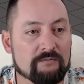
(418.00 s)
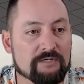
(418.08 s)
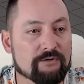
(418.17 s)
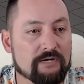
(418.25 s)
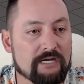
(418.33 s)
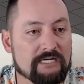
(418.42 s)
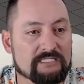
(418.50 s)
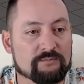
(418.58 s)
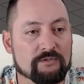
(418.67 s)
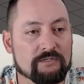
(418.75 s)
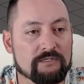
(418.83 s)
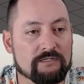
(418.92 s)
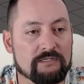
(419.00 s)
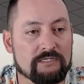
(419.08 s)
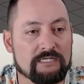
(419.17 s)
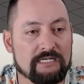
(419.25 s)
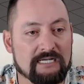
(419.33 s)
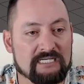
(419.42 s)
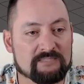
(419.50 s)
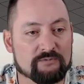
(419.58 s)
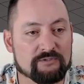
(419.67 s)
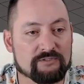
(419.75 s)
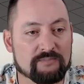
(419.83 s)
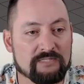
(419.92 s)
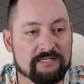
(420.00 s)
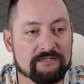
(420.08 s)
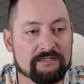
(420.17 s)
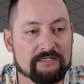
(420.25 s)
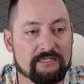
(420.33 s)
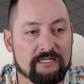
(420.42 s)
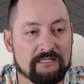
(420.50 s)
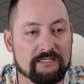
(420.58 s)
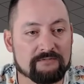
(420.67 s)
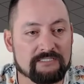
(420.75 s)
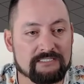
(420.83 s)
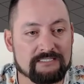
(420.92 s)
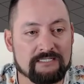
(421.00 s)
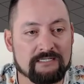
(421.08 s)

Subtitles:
we go export to Blender, and then we just